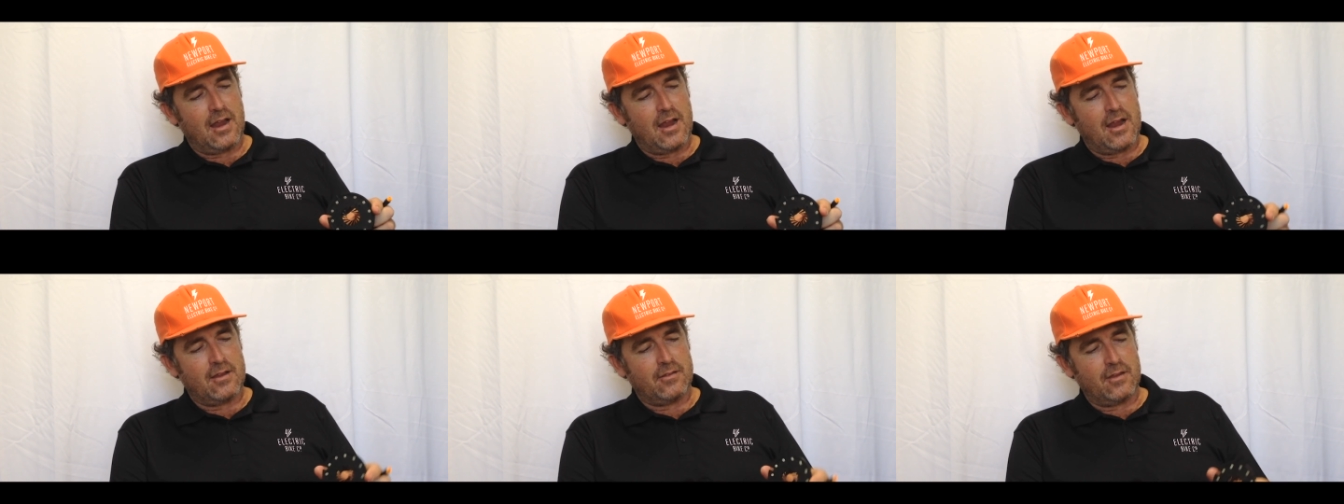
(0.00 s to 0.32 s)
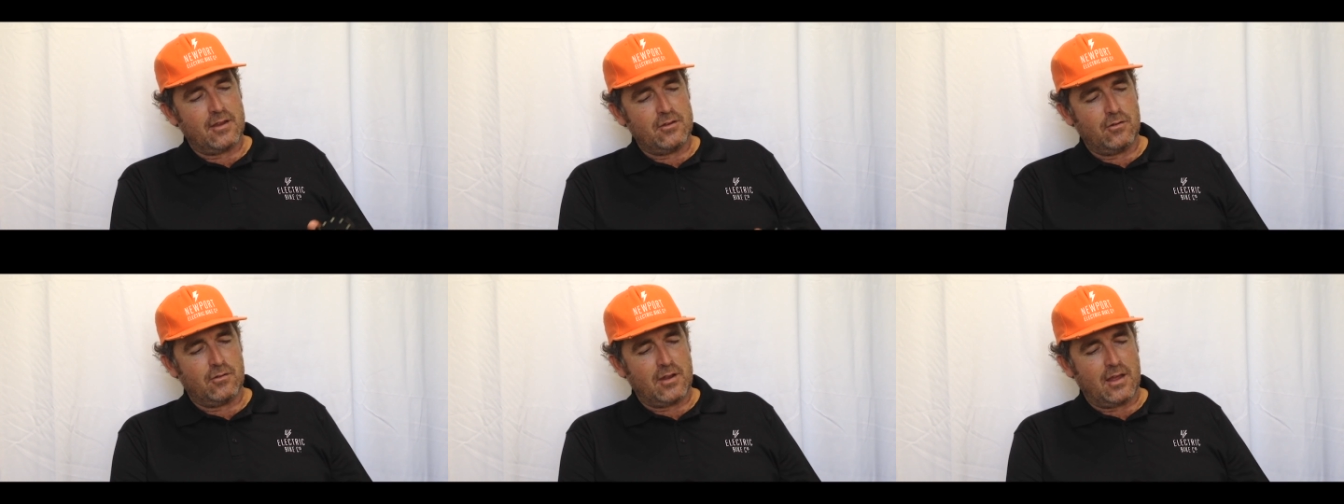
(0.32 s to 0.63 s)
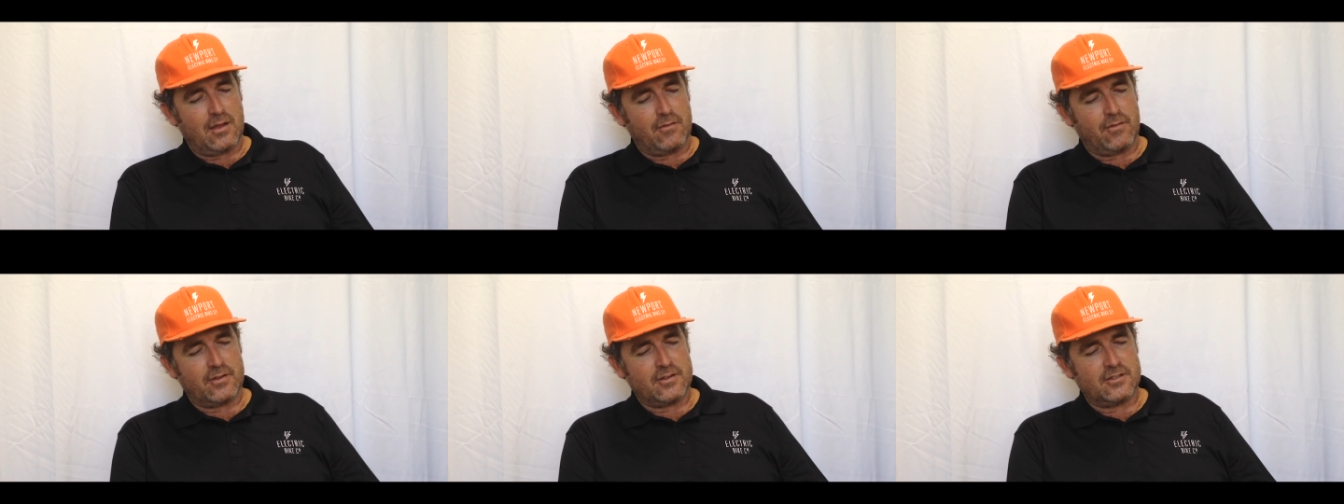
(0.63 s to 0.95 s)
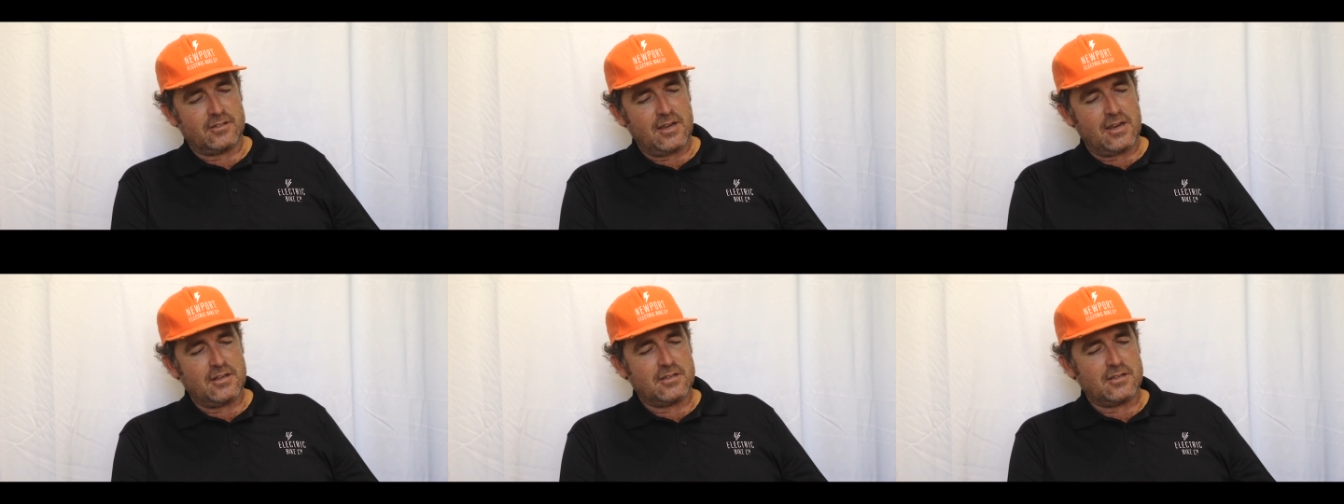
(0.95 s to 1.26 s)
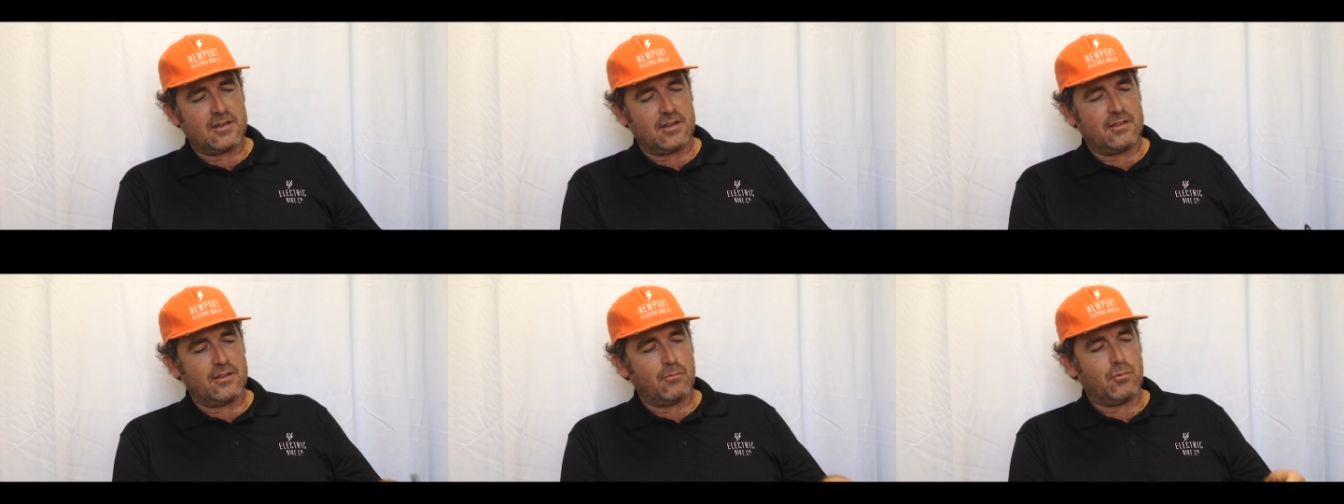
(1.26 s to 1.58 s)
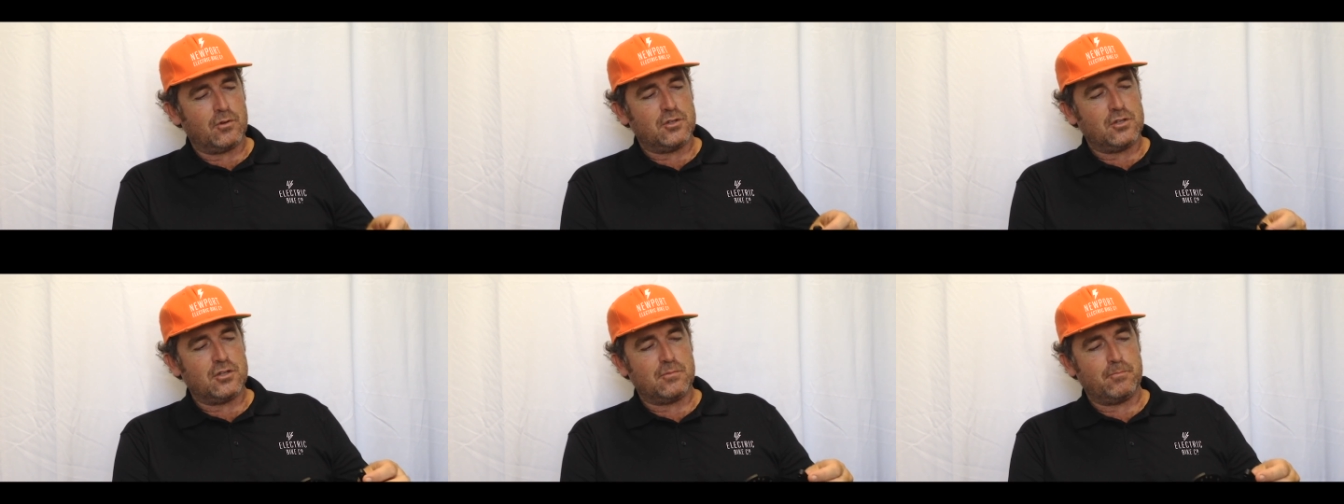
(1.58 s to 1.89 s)
and then you'd have a sensor that
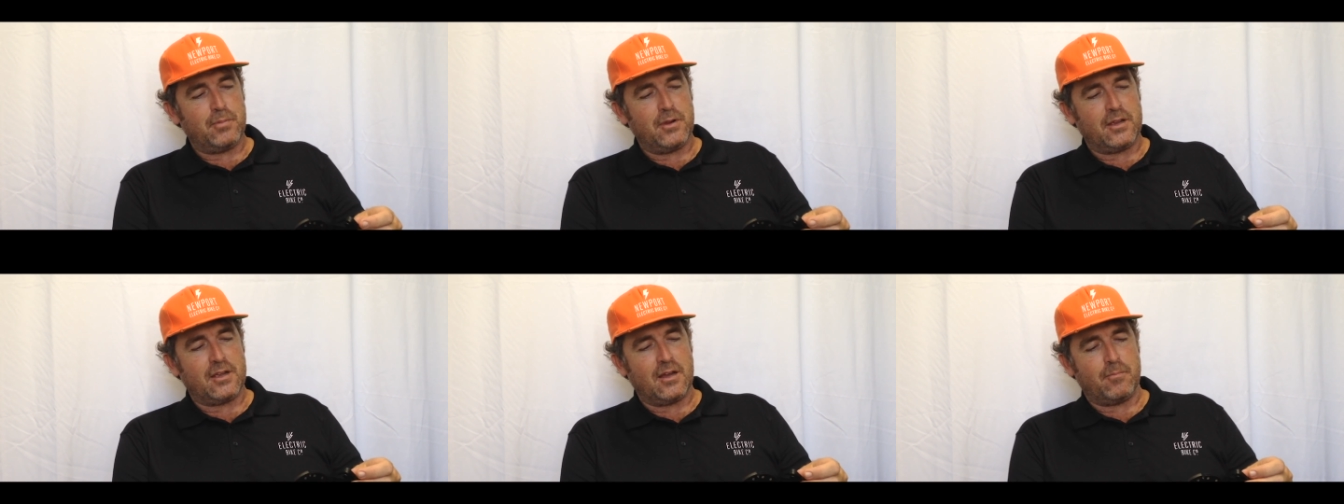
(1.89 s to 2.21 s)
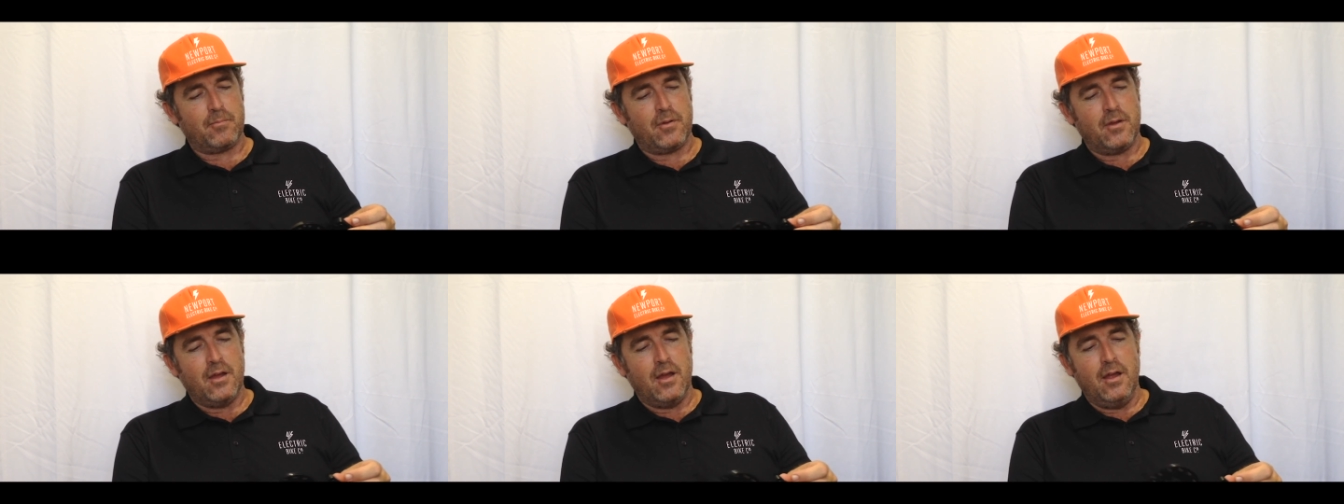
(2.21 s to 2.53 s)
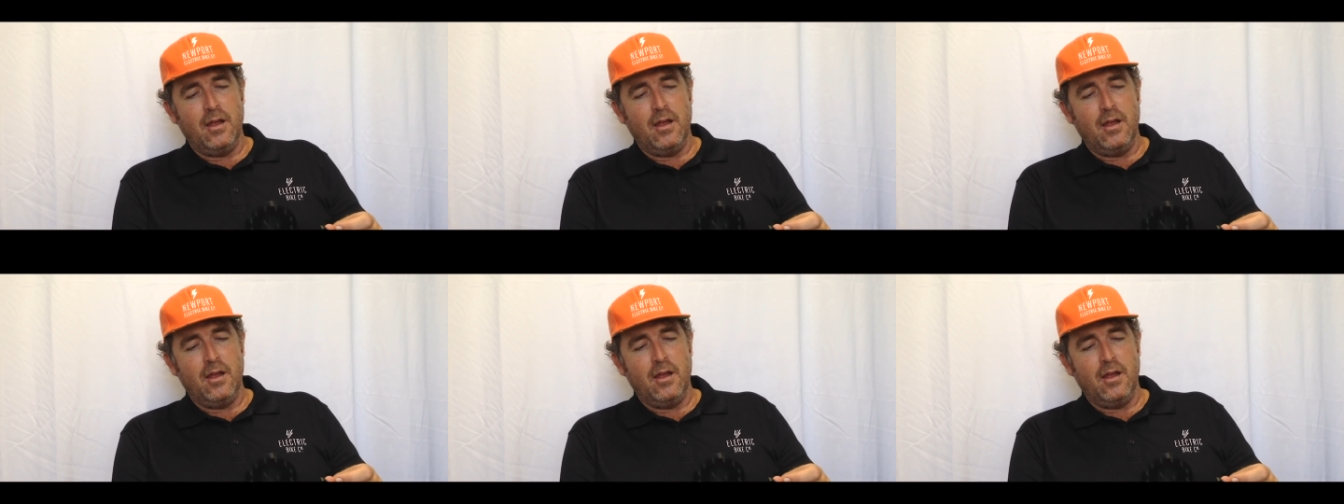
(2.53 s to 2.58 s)
would just pick up